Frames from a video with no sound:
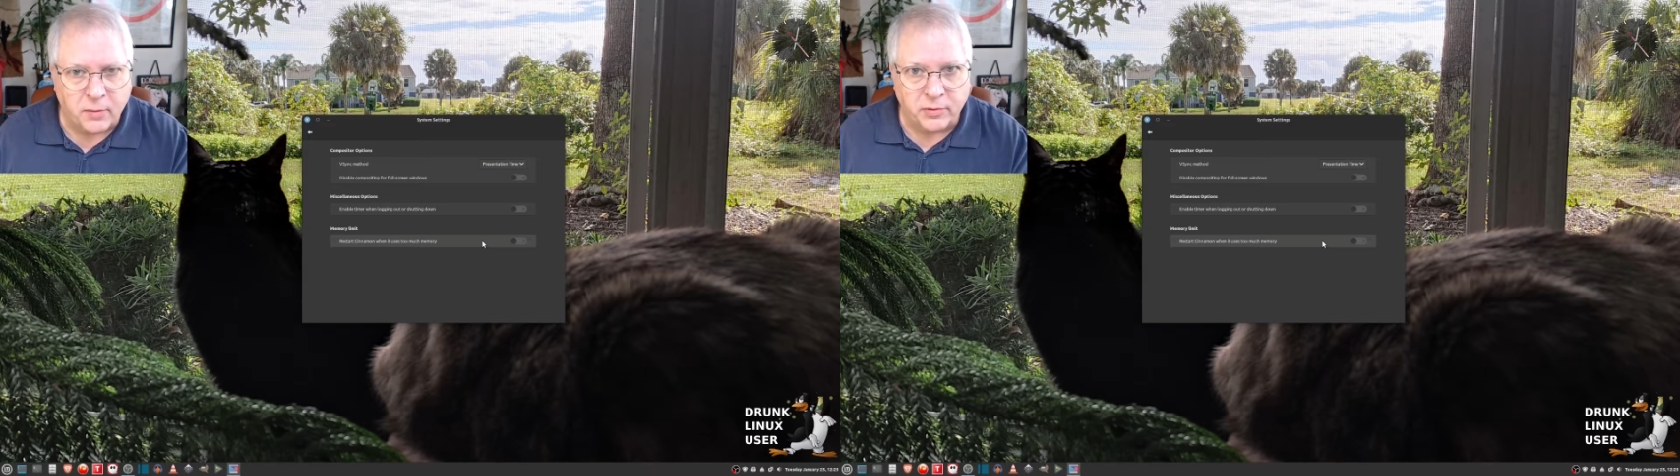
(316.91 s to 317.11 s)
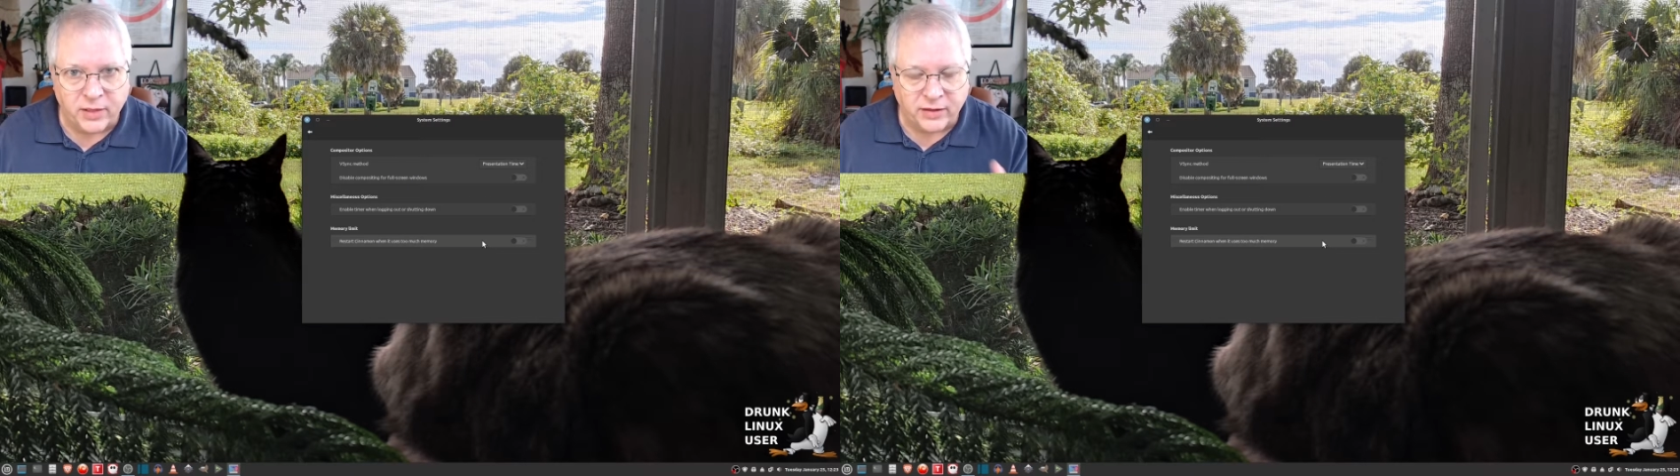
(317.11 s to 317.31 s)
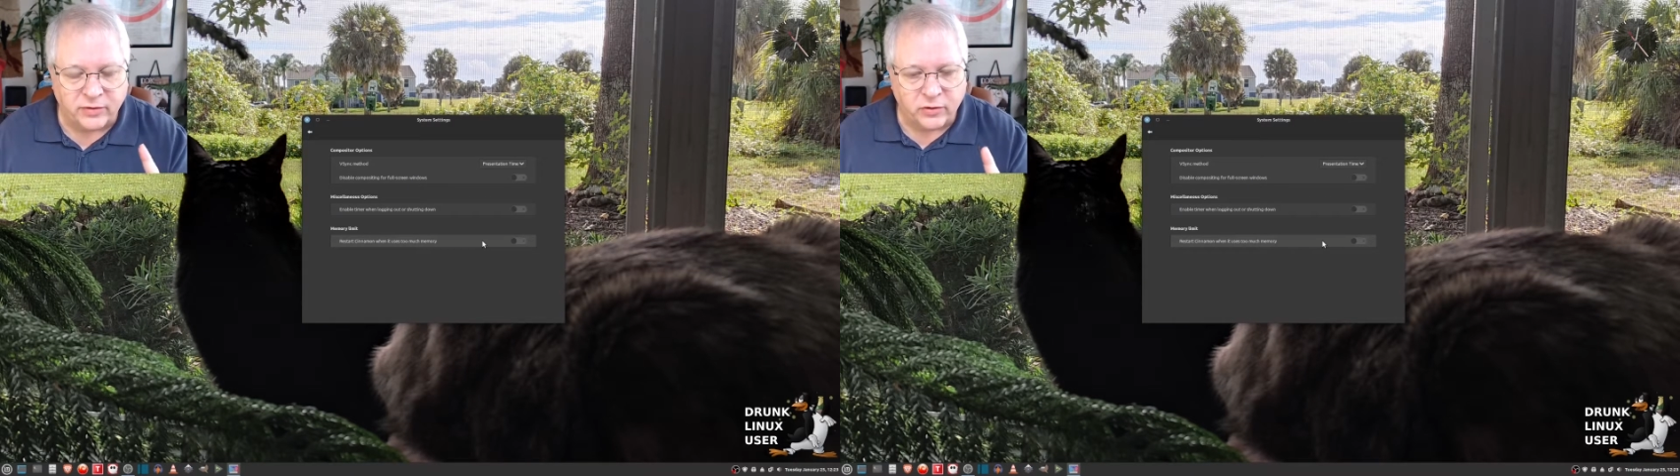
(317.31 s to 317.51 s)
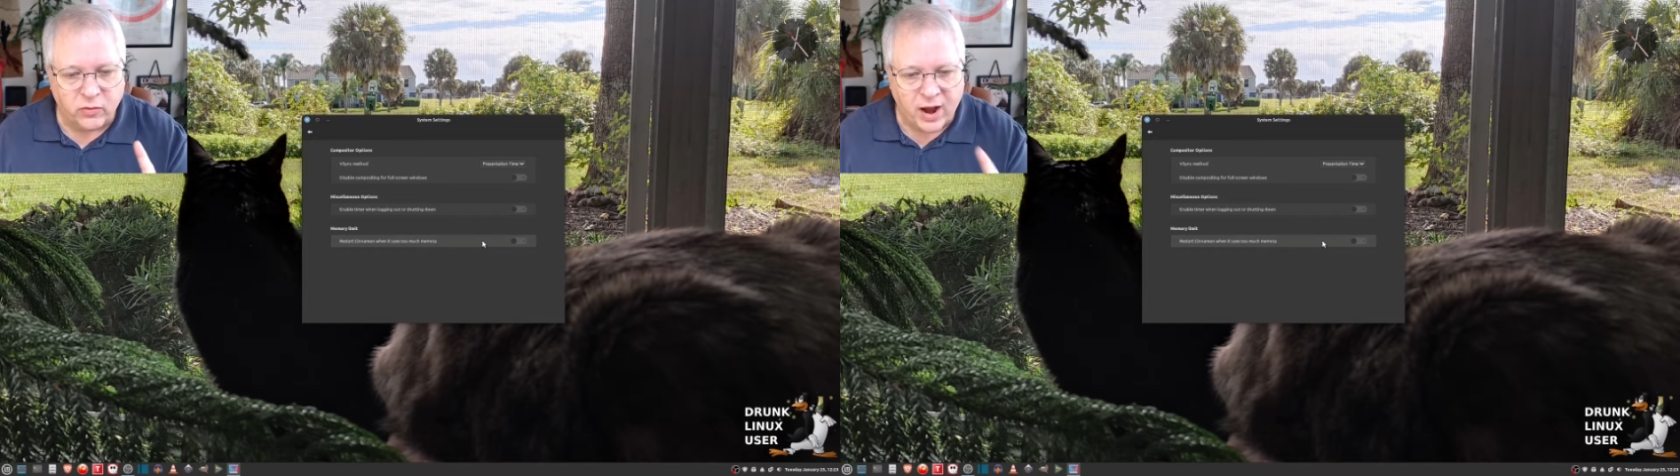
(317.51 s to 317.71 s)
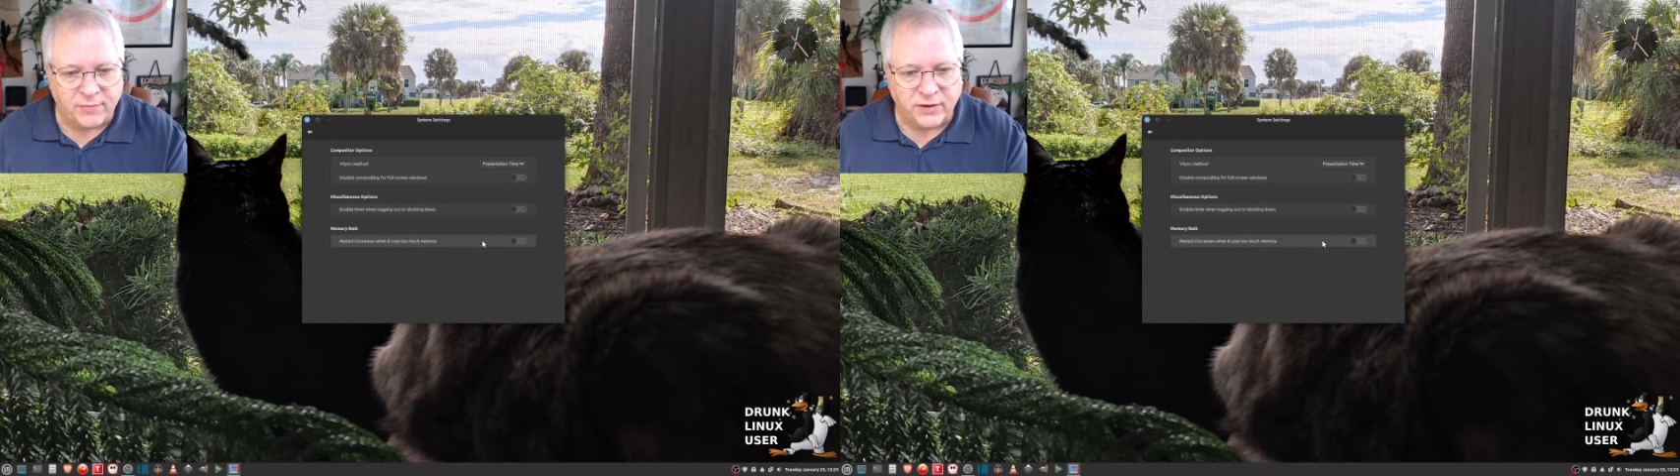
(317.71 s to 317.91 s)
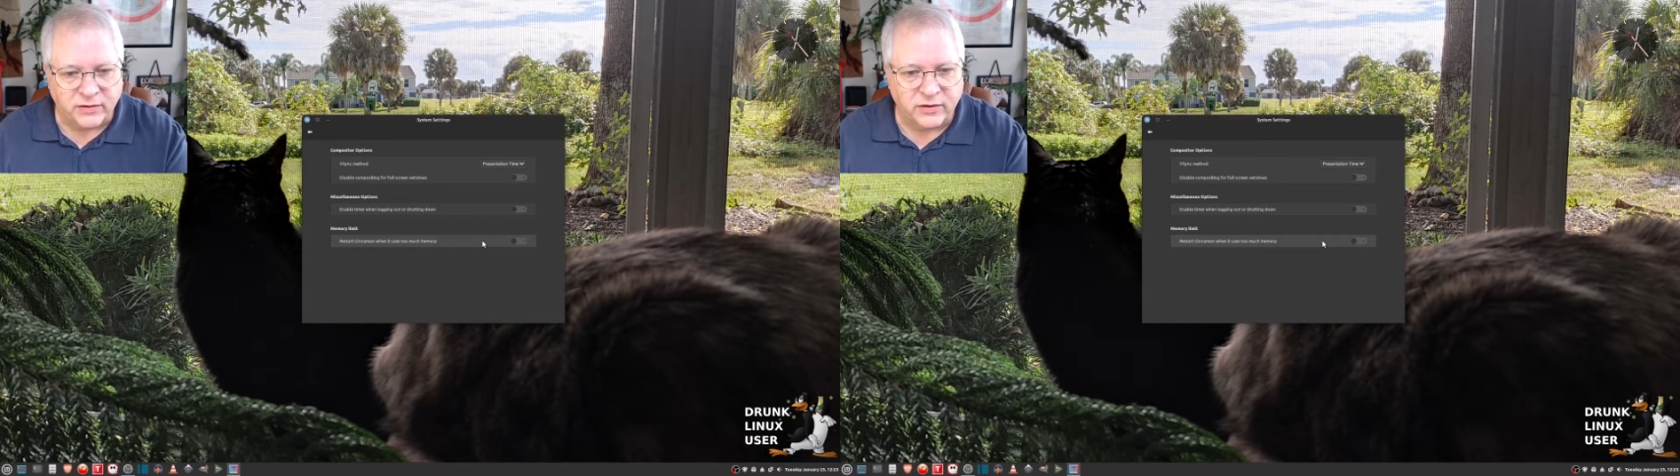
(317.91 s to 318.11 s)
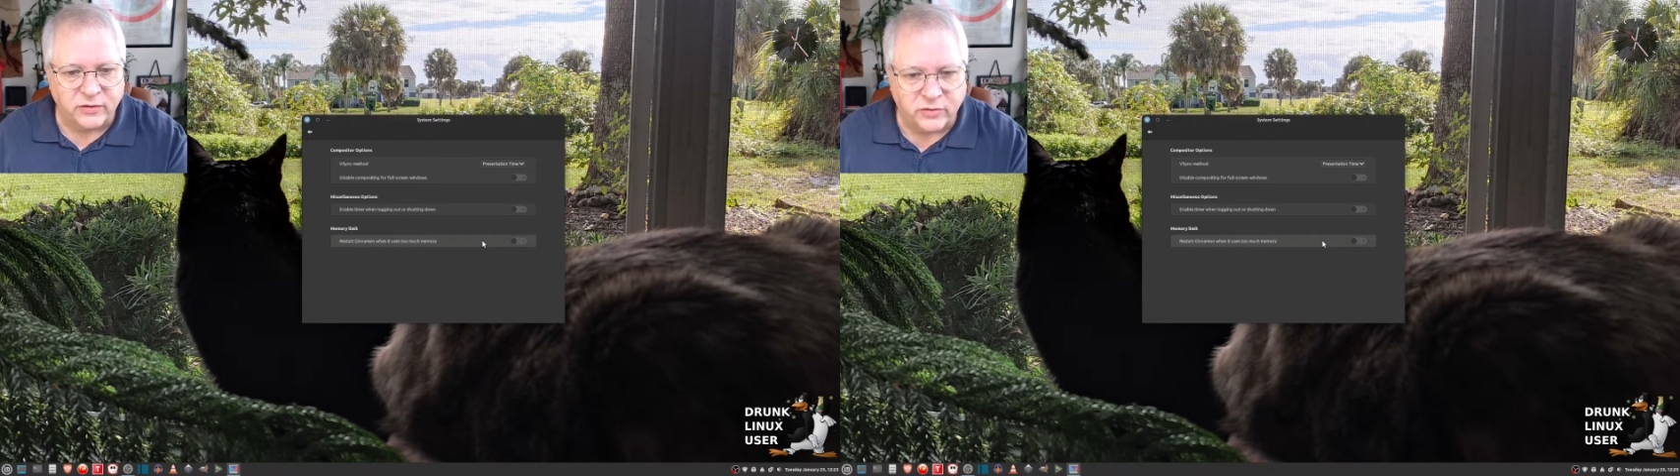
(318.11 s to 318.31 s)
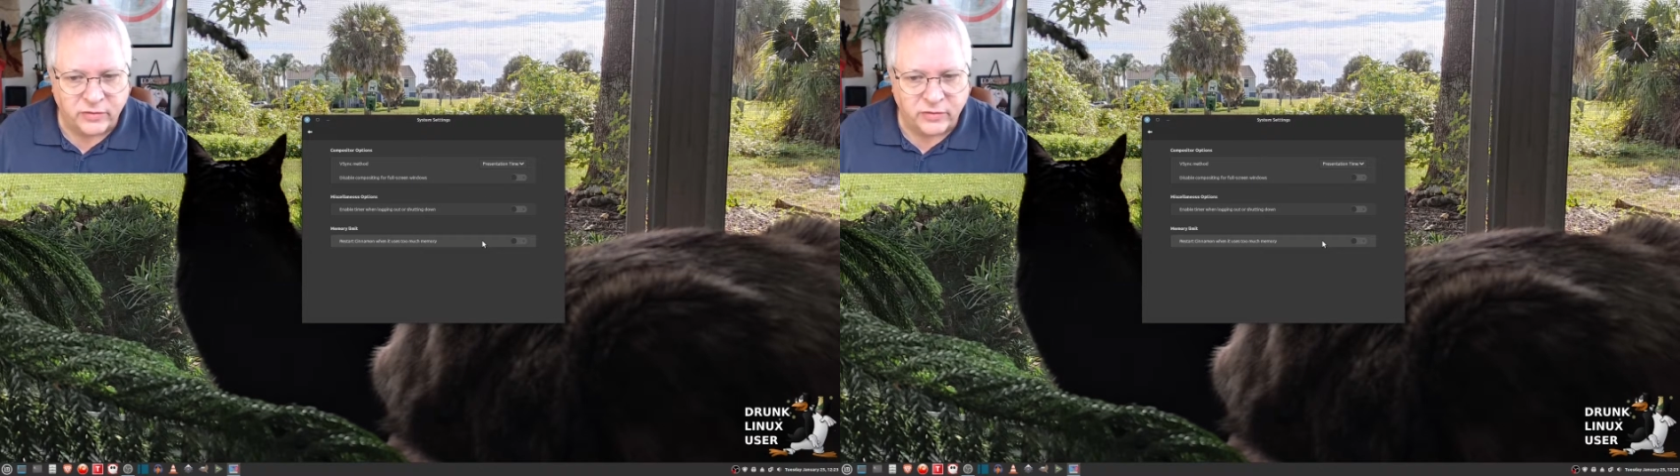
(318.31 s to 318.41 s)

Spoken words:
but that's a graphics issue.